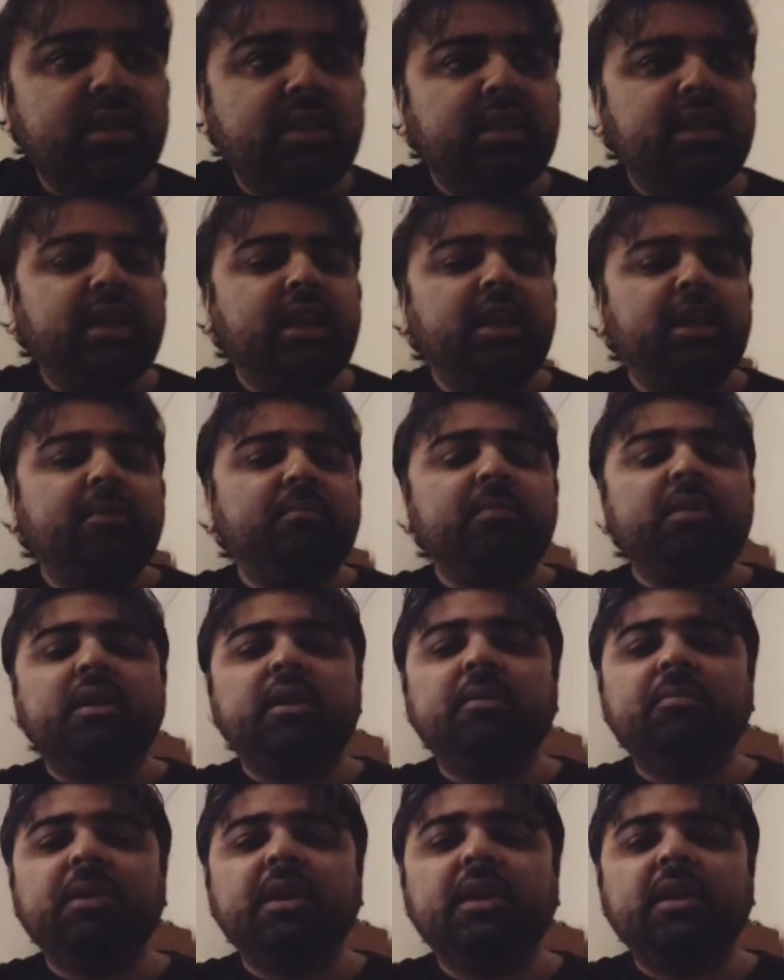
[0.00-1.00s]
name
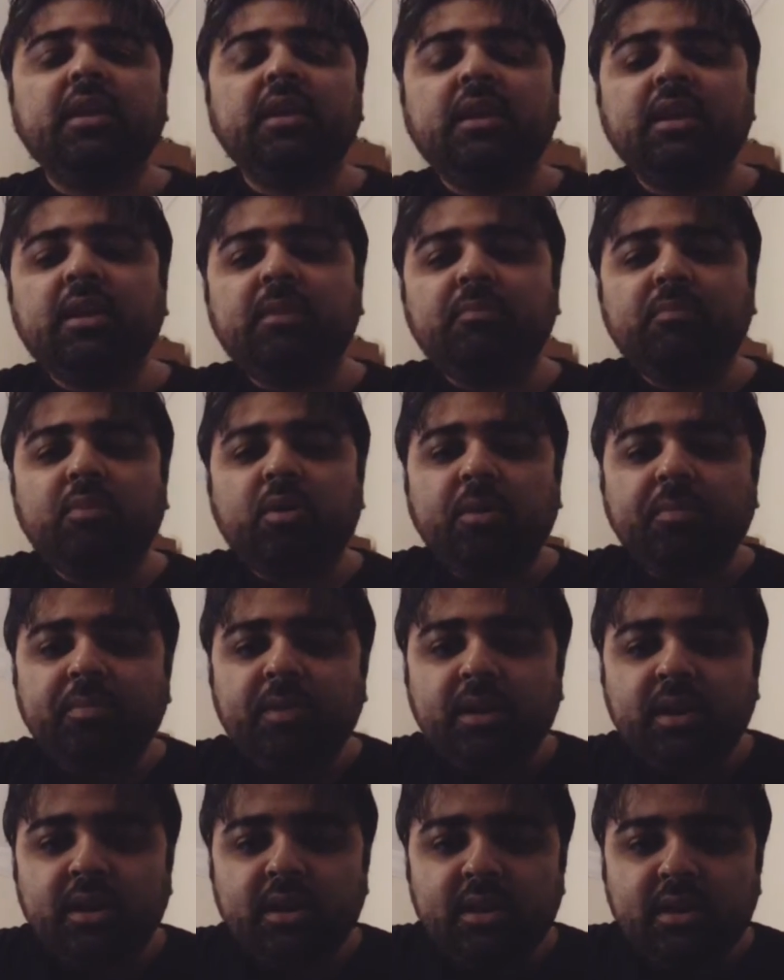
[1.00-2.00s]
became
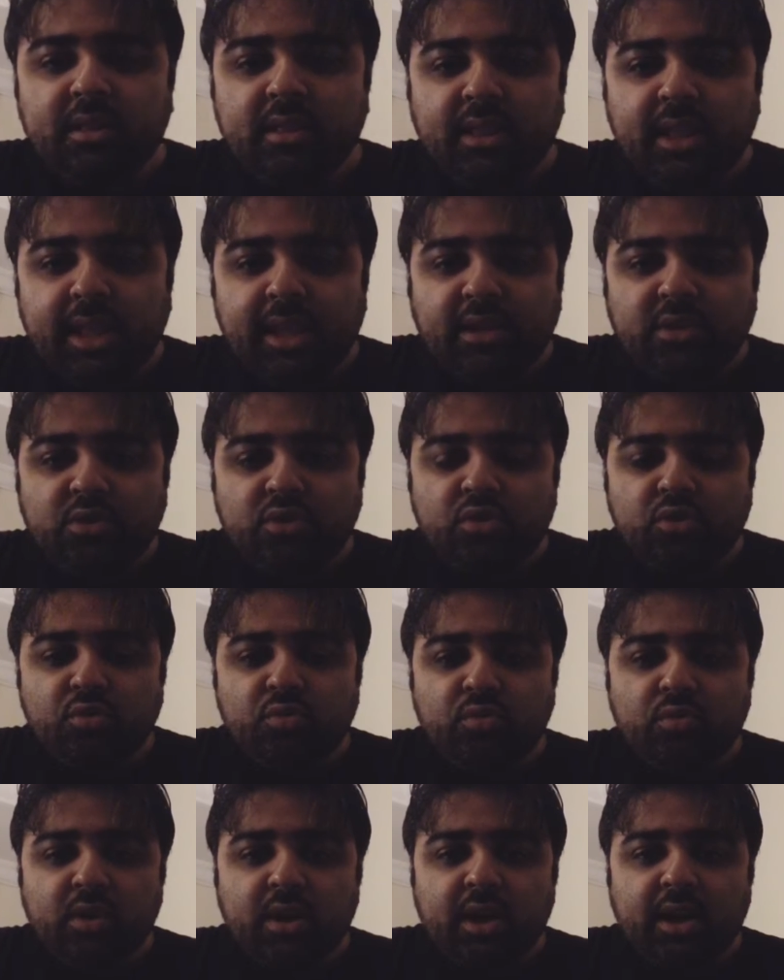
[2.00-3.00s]
popular thanks
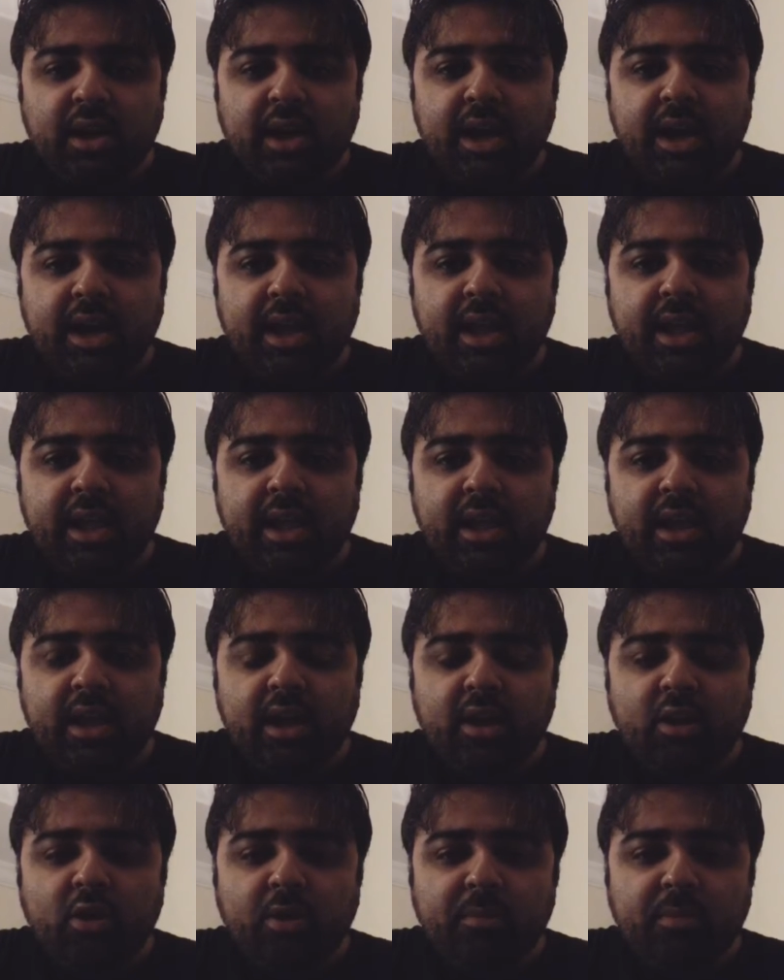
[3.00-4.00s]
to a guy,
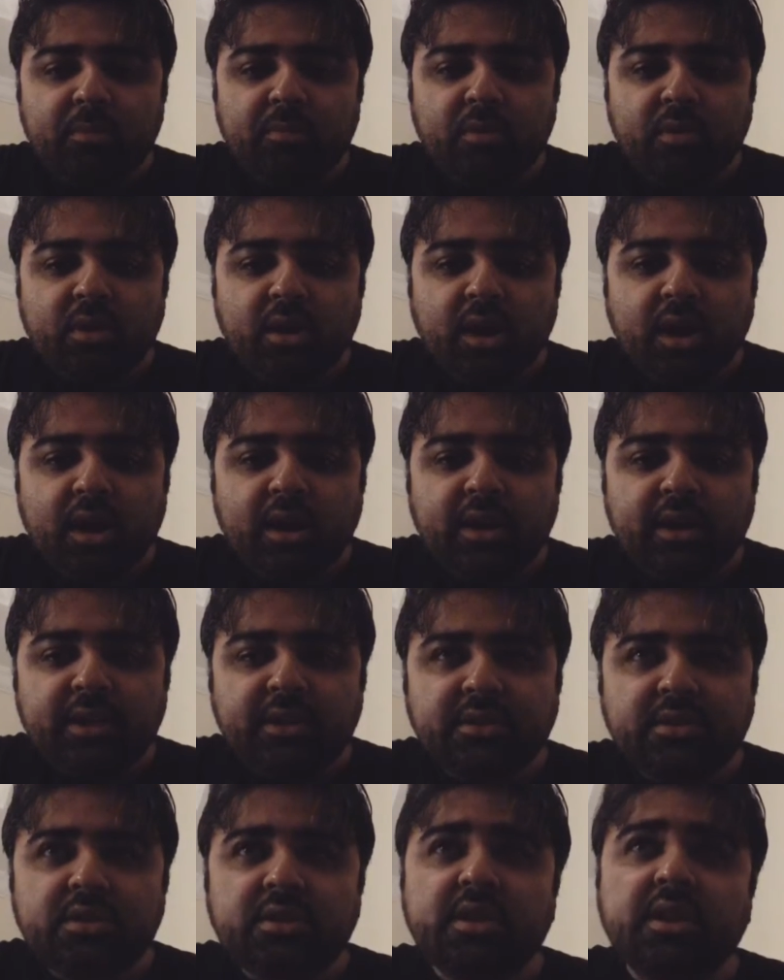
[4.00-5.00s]
a comic book
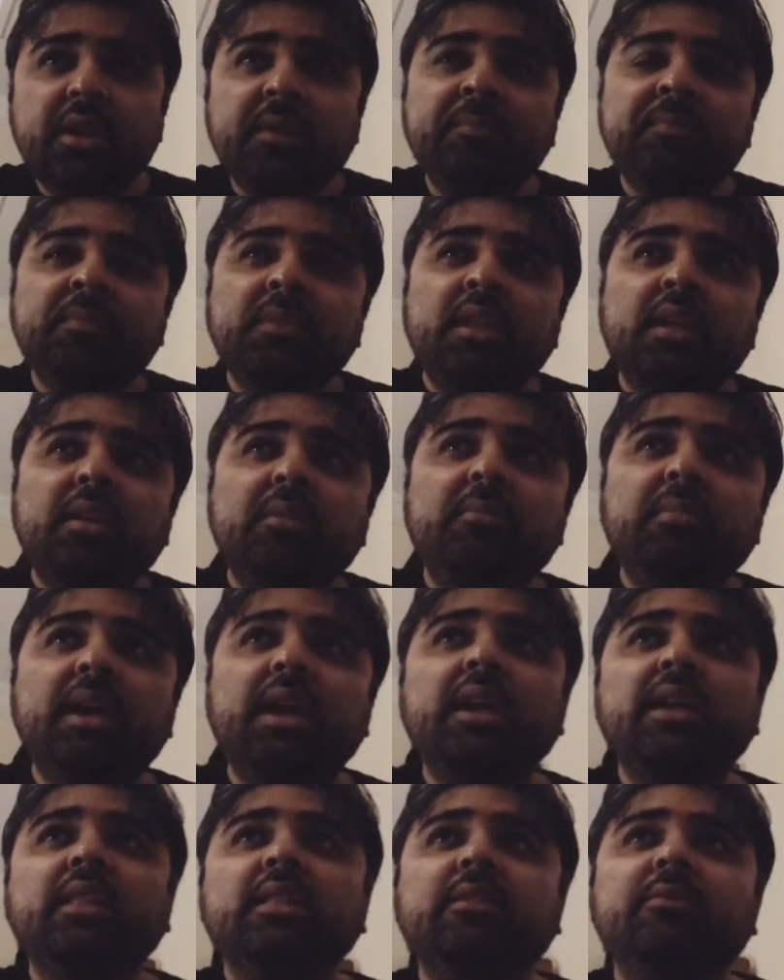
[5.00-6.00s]
artist
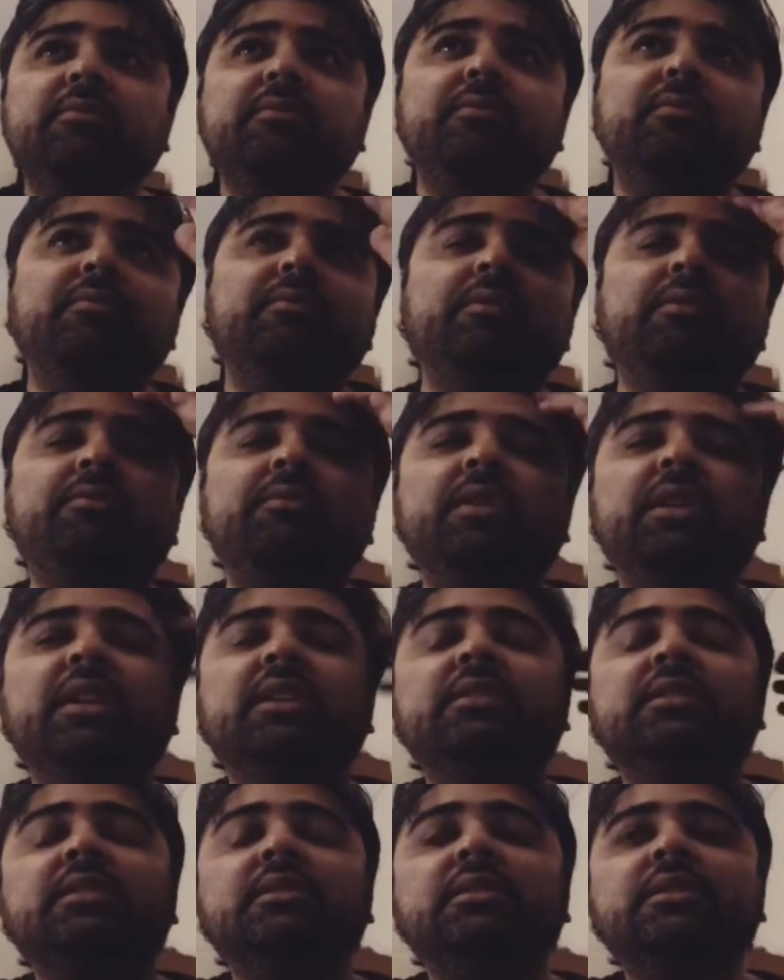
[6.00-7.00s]
back in the
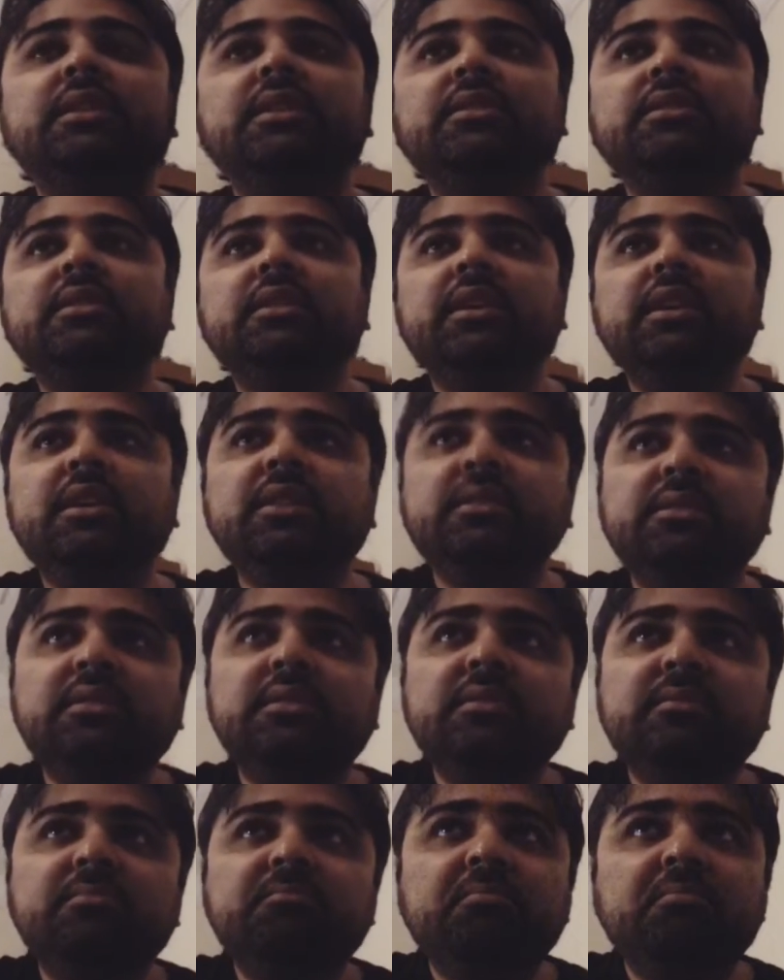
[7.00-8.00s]
50s and
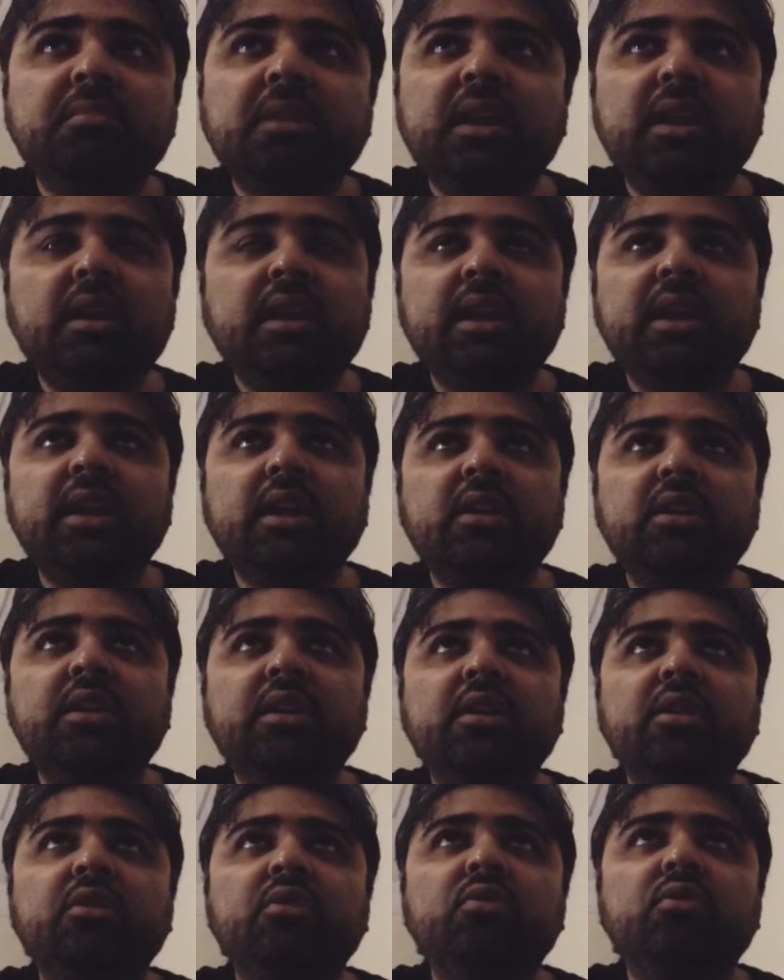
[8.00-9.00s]
60s, and he
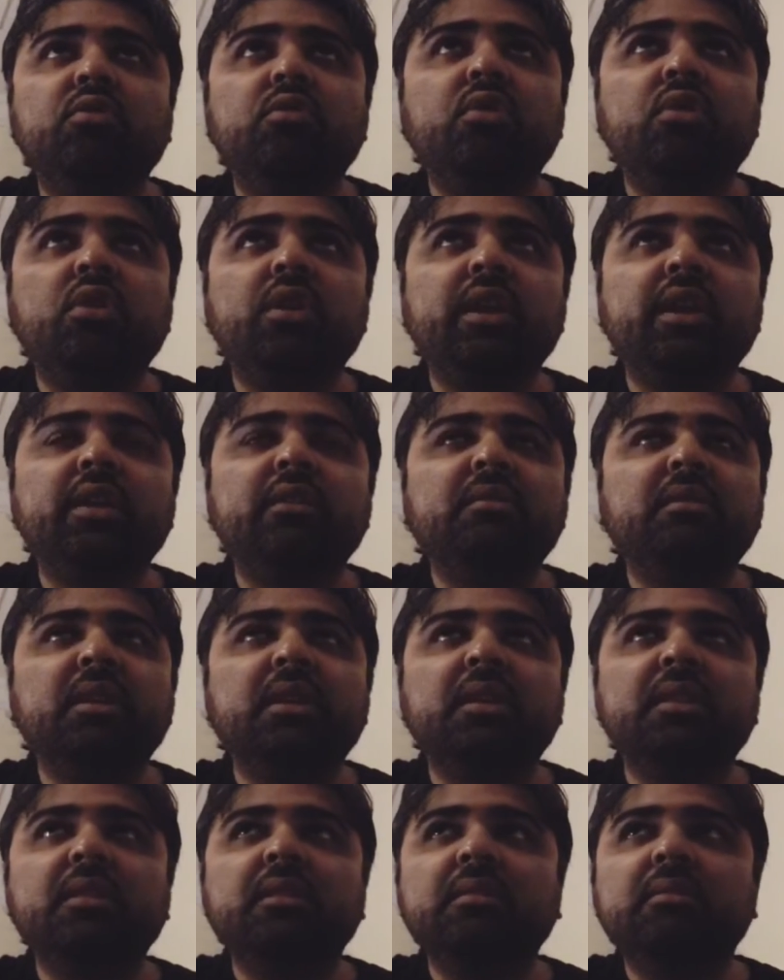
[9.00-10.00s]
continued drawing
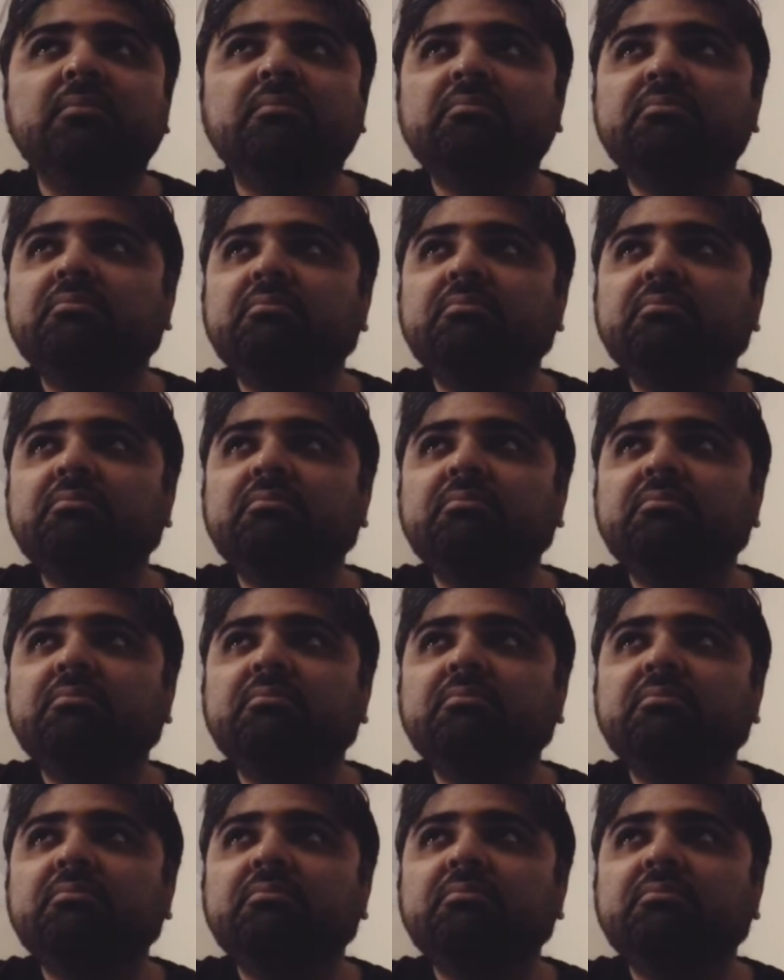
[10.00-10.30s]
till